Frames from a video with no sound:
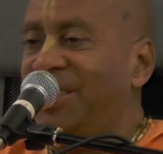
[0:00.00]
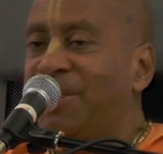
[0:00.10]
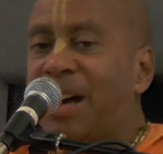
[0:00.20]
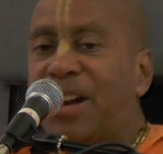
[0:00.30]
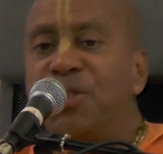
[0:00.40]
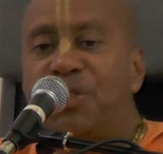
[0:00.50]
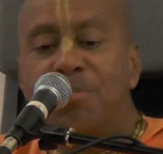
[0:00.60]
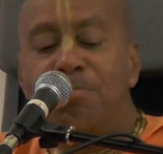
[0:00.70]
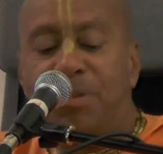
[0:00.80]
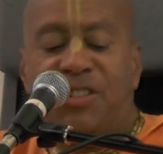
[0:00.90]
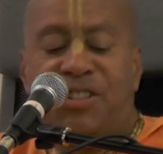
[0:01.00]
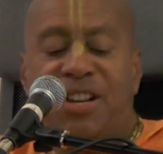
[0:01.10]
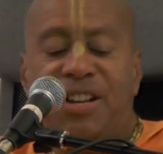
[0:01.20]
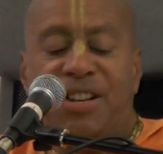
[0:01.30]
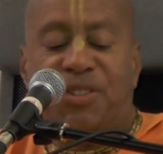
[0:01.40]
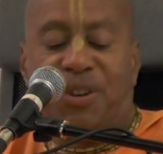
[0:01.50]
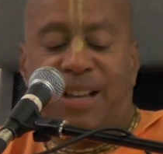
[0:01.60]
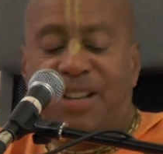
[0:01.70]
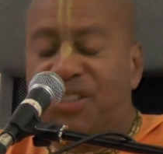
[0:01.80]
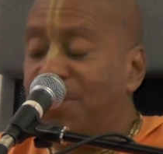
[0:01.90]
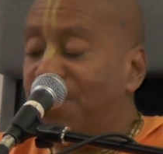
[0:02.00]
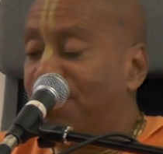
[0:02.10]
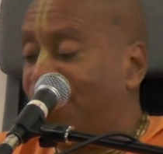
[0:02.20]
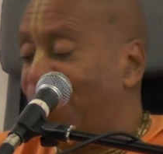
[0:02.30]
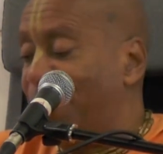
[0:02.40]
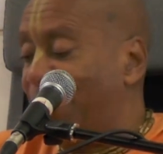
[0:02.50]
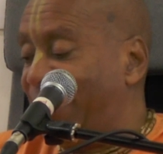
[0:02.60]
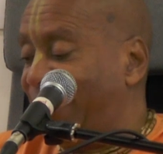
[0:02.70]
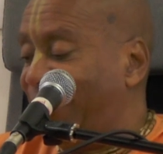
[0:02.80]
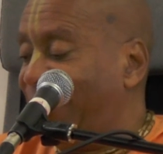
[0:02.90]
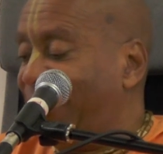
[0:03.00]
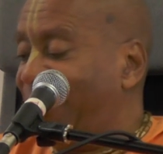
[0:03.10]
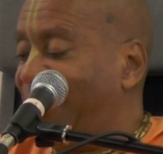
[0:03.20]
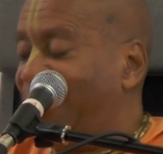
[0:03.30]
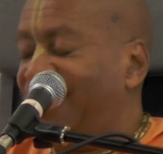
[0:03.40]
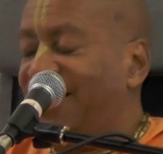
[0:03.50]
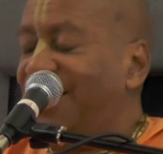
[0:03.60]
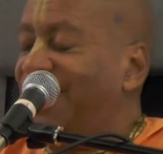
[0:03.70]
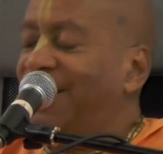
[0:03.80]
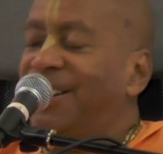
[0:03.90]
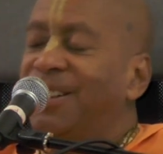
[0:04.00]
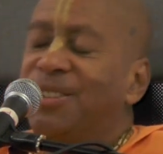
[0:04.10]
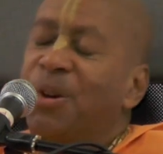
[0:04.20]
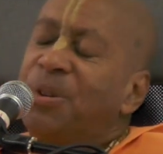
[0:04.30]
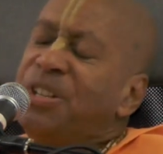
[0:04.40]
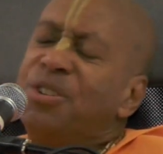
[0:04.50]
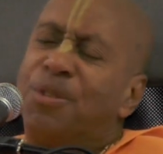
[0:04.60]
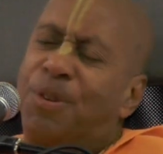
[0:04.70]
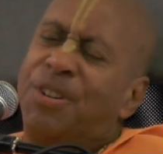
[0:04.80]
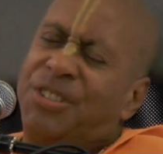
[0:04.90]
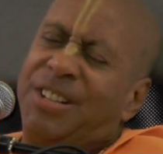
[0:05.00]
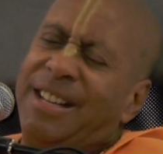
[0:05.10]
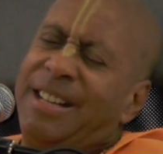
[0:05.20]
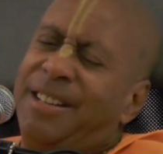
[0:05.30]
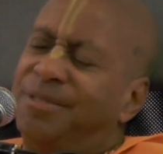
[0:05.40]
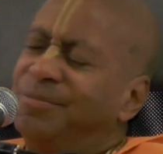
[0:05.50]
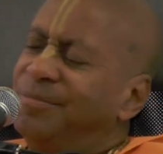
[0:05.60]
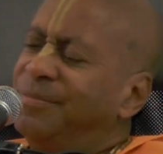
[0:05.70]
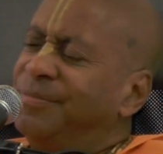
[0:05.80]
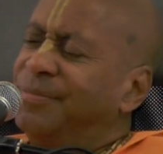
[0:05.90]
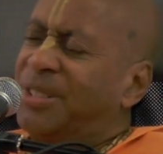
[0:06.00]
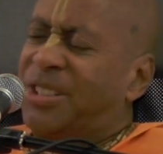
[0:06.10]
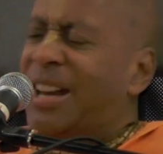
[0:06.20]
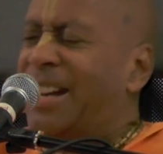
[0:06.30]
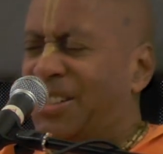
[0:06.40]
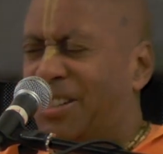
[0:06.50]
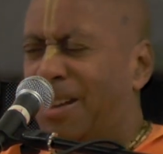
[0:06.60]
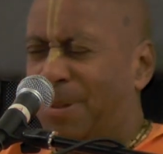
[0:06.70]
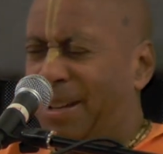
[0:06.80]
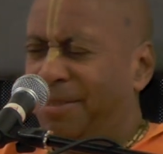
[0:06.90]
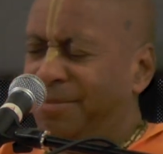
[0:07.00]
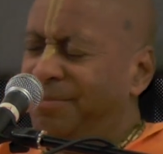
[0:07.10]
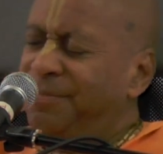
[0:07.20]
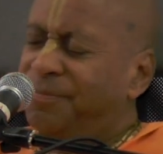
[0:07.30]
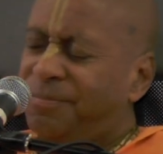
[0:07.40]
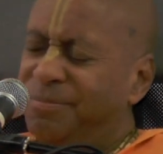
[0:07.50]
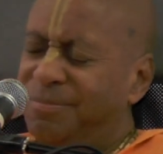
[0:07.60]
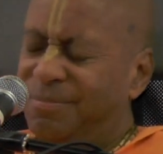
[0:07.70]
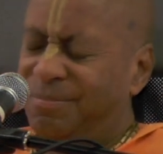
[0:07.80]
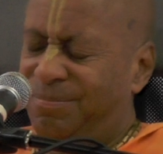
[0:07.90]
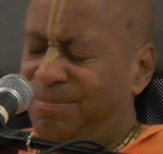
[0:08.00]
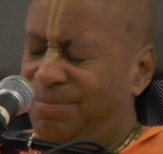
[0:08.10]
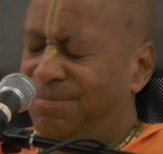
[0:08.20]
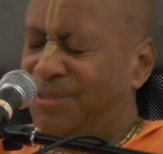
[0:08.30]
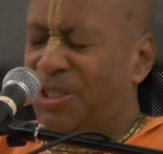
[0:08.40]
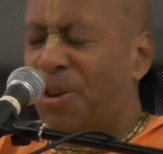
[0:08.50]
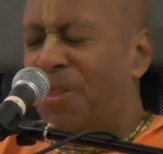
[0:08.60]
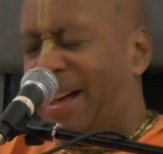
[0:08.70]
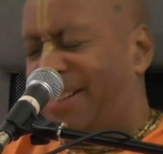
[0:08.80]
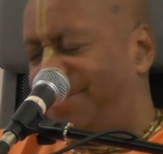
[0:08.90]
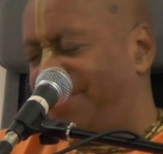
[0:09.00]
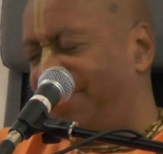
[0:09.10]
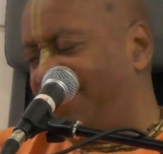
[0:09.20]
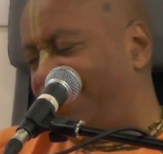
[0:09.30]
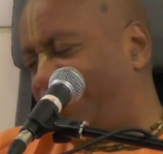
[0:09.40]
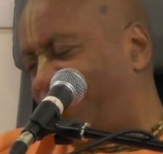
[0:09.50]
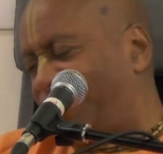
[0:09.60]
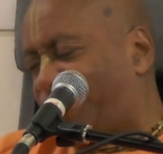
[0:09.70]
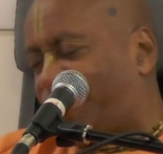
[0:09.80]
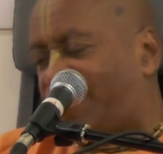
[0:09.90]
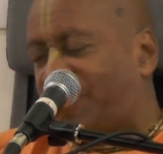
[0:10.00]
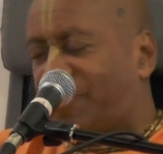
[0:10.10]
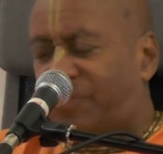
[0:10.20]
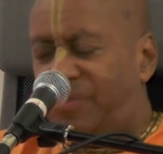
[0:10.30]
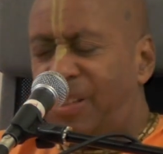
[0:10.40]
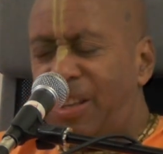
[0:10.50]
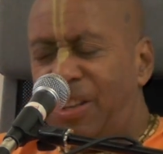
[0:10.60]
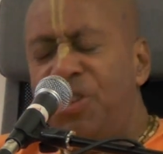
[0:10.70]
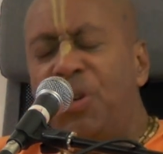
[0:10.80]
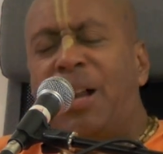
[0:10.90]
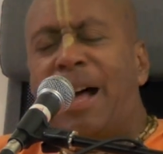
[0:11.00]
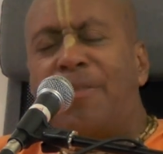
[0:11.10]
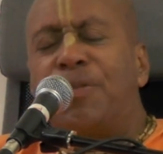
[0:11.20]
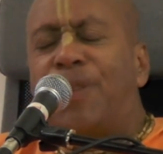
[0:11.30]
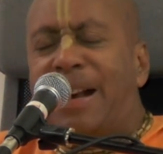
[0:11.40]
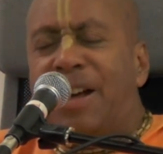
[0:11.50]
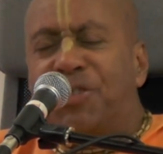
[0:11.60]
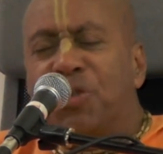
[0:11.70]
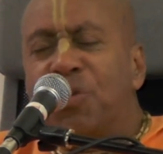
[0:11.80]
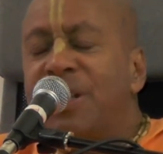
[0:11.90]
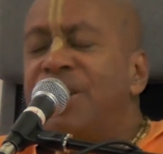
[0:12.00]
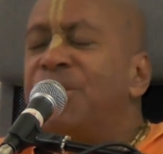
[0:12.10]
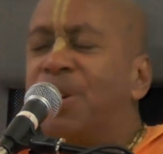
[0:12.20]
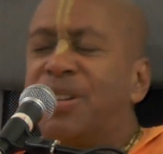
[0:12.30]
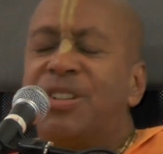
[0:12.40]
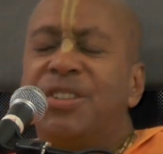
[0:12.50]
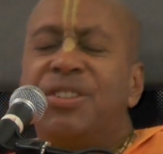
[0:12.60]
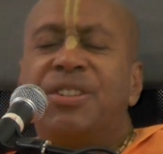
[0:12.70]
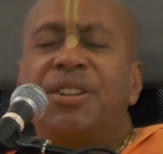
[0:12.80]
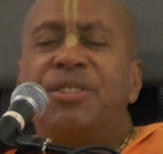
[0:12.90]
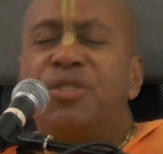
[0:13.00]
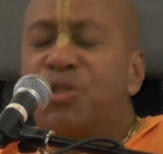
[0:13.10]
You got to do some business or get some employment, go to university, study something, so that you'll have the financial resources to